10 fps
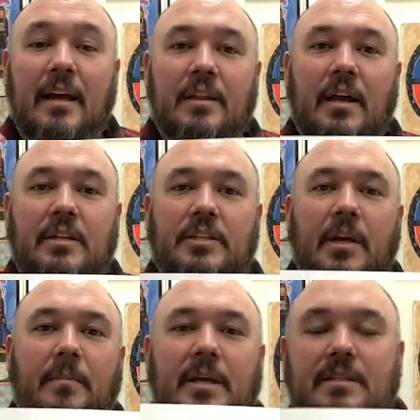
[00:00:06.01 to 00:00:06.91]

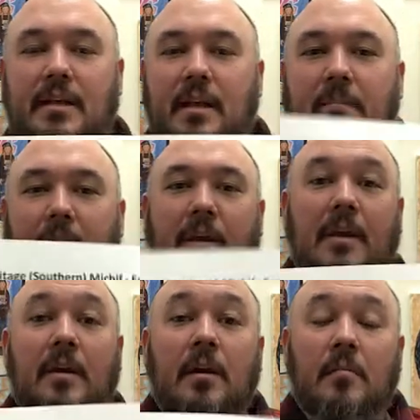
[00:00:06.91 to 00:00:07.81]
Panchem
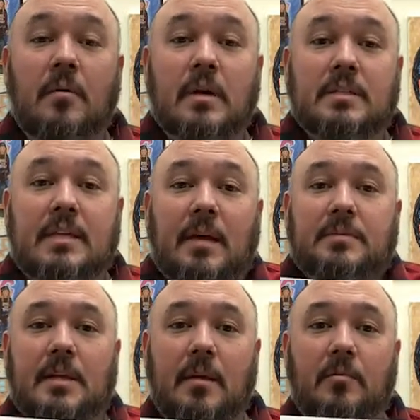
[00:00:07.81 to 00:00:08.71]
ami.
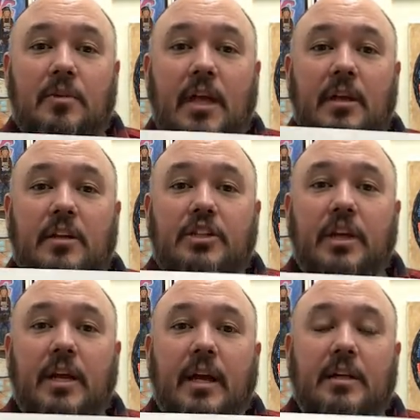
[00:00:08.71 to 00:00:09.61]
Samson LaMontagne de
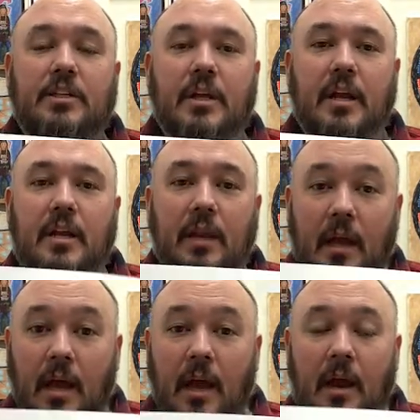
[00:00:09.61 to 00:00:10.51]
Shnikashan.
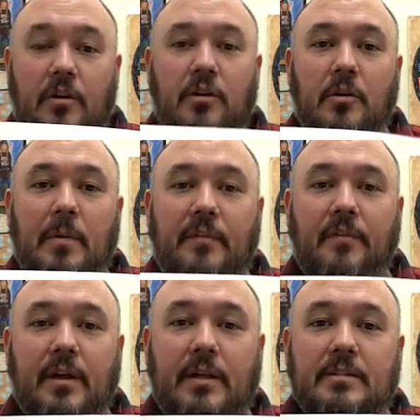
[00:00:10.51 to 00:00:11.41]
How are you doing, my
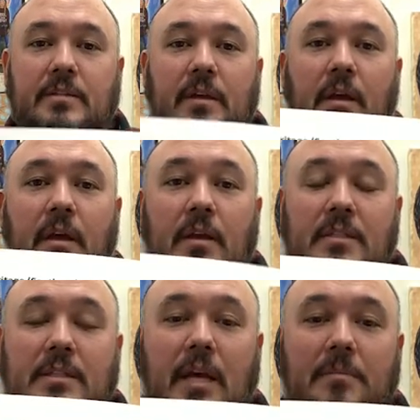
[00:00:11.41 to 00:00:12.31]
friends?
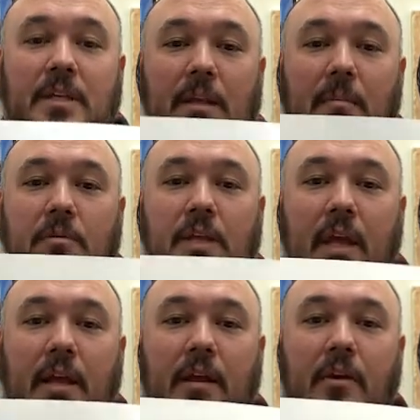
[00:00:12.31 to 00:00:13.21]
Samson
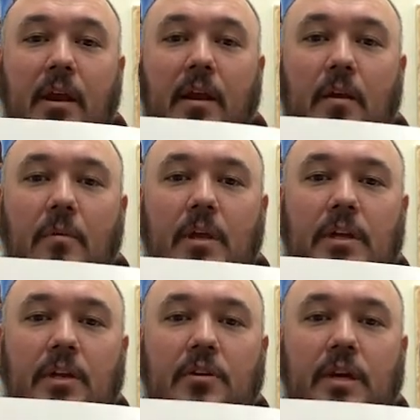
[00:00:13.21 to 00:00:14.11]
LaMontagne here, and I want to
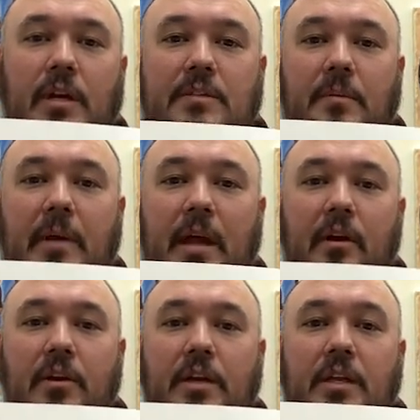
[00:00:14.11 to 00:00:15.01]
teach you guys some
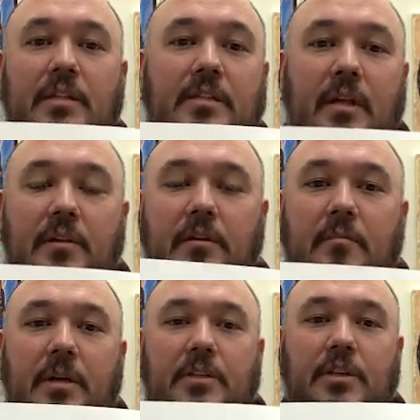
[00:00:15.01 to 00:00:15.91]
heritage Southern
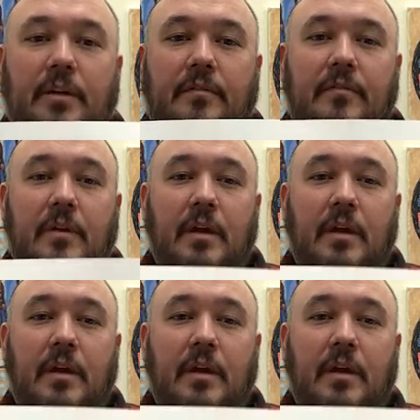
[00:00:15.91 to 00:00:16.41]
Michif.